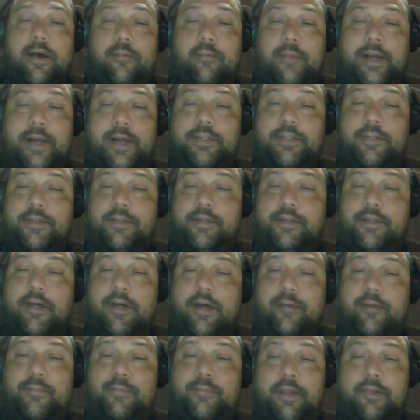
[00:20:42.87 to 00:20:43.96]
might
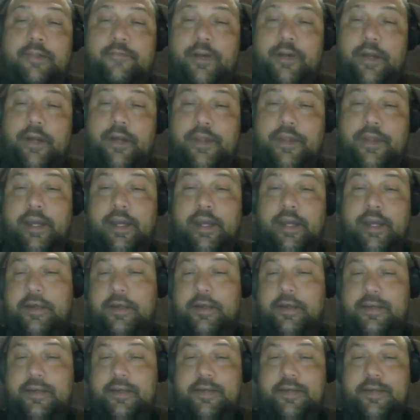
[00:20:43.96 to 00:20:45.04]
be the very thing
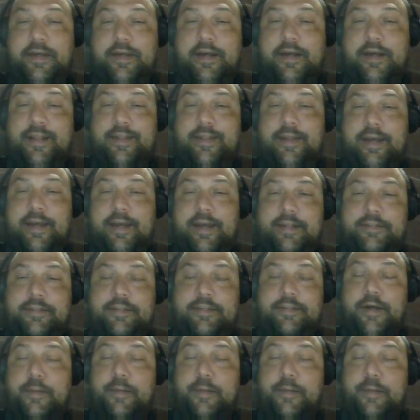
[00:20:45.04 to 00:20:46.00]
that